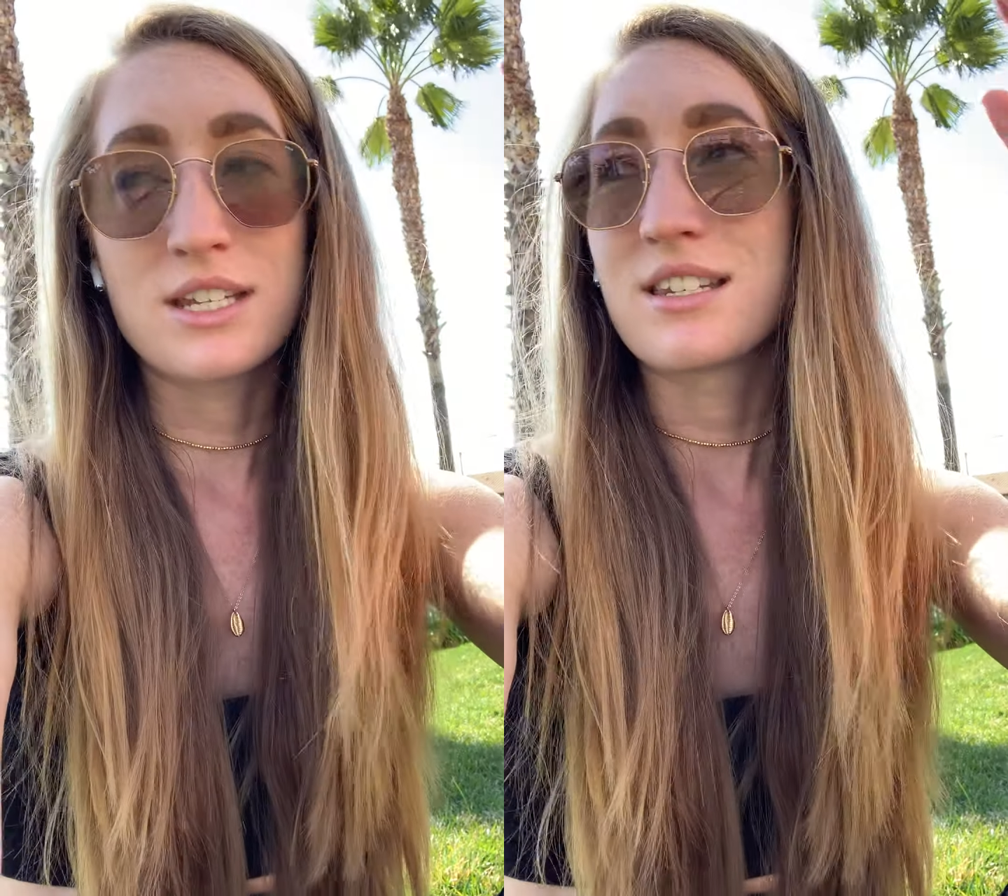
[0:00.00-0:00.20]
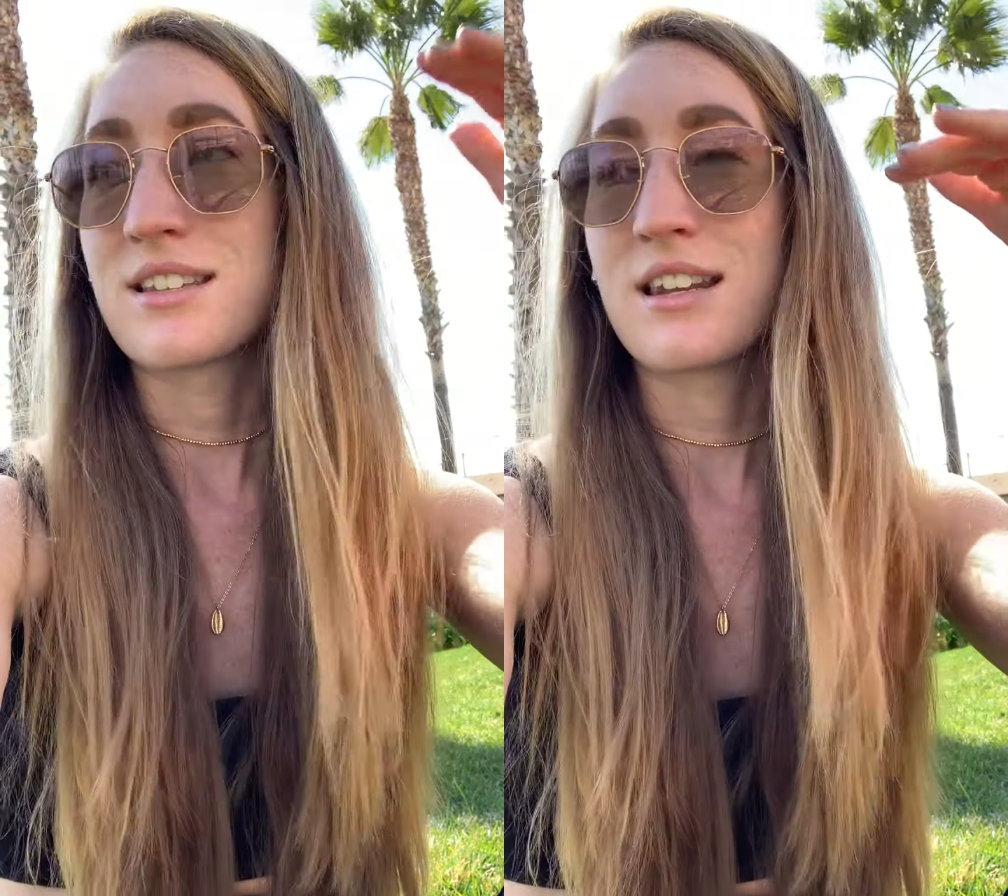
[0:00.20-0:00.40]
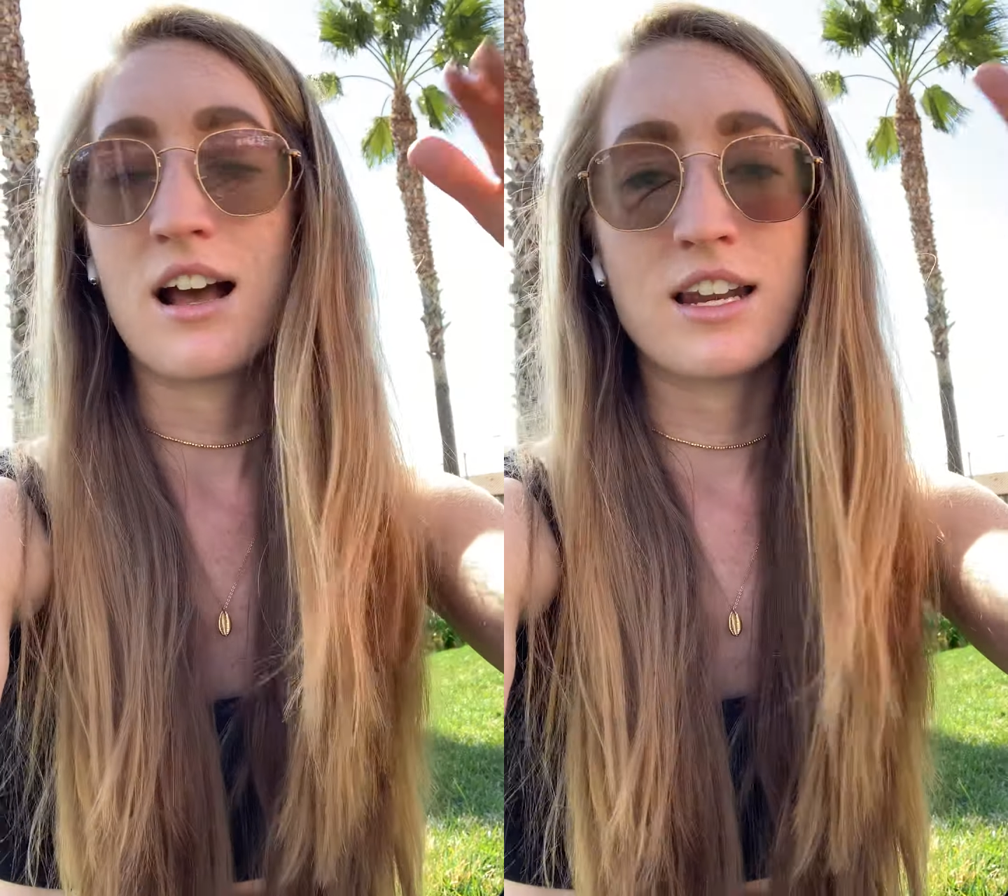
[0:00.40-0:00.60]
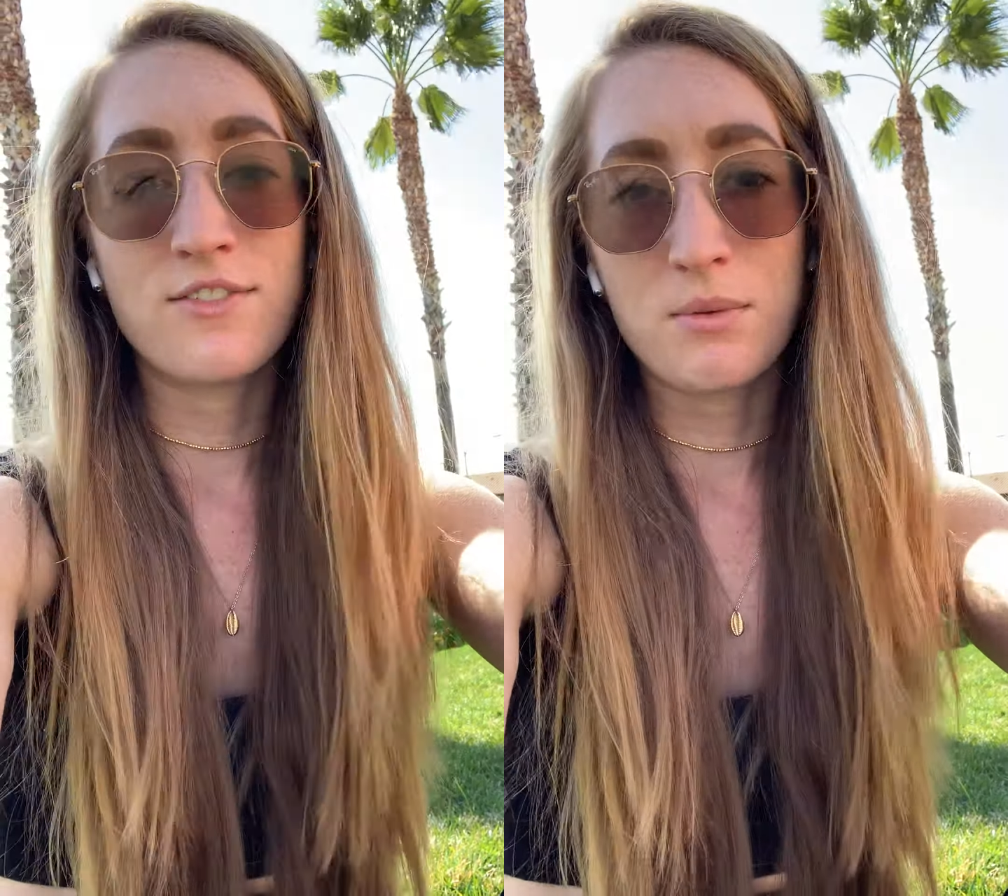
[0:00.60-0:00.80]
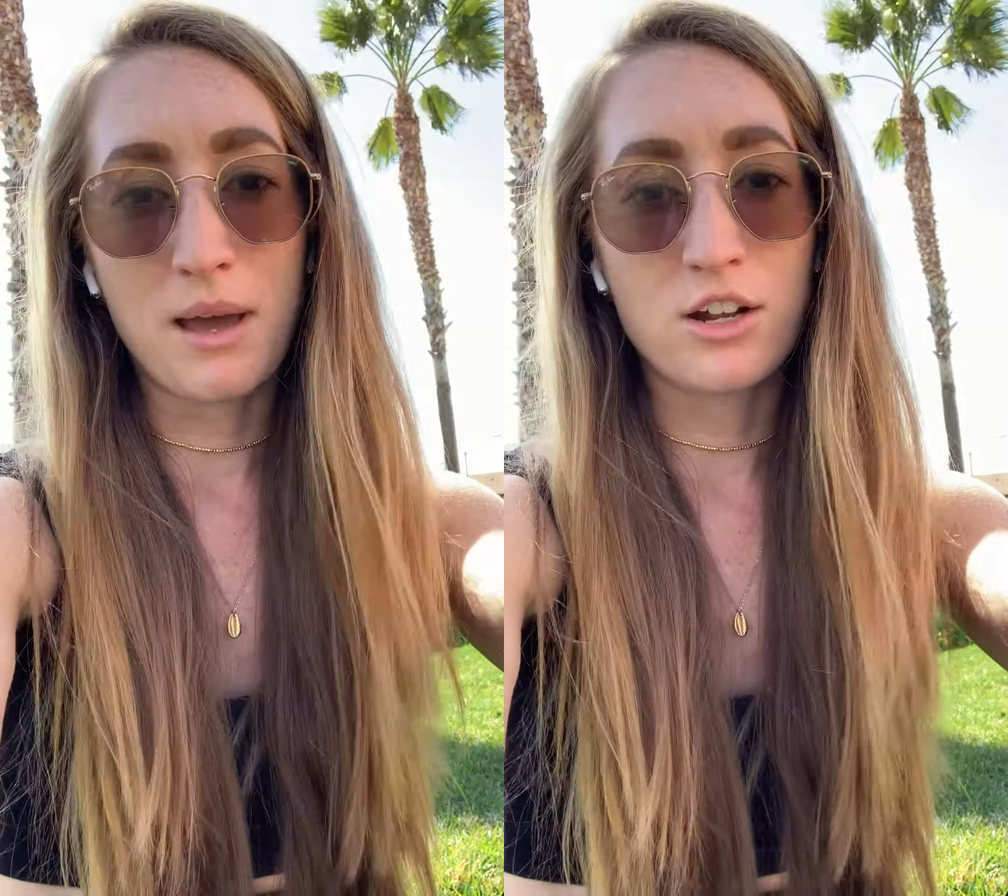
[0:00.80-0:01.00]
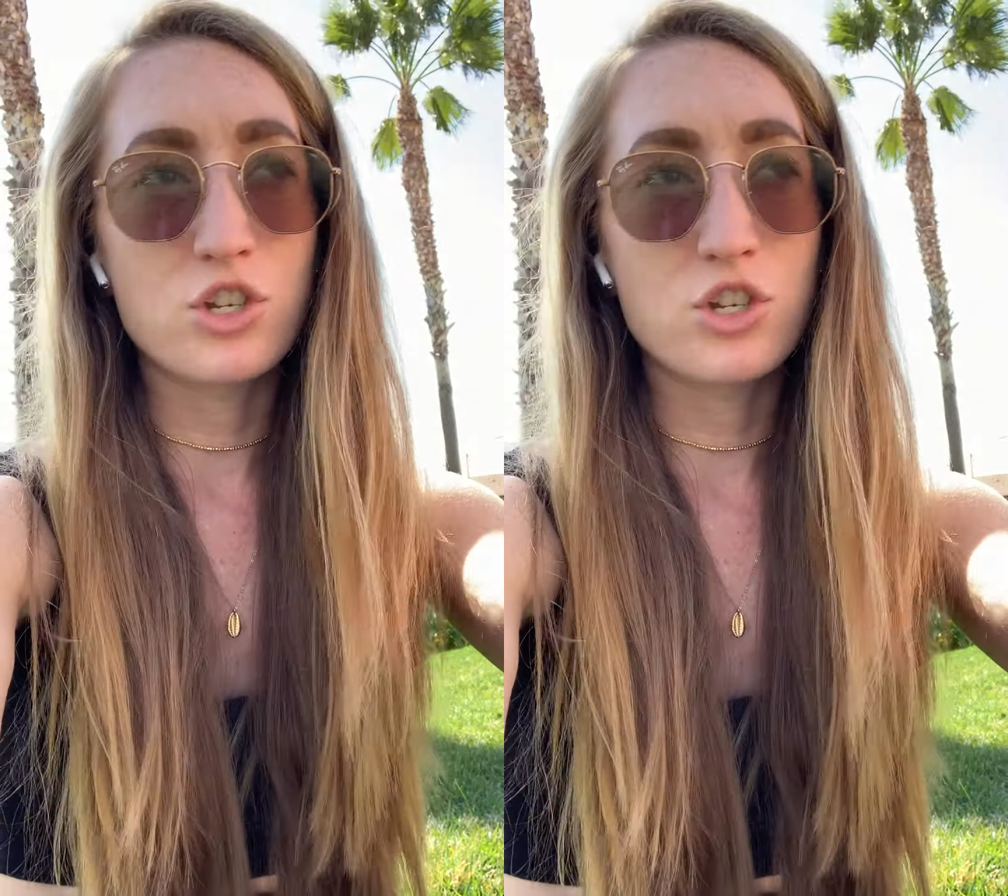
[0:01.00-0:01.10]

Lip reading: It does not even matter.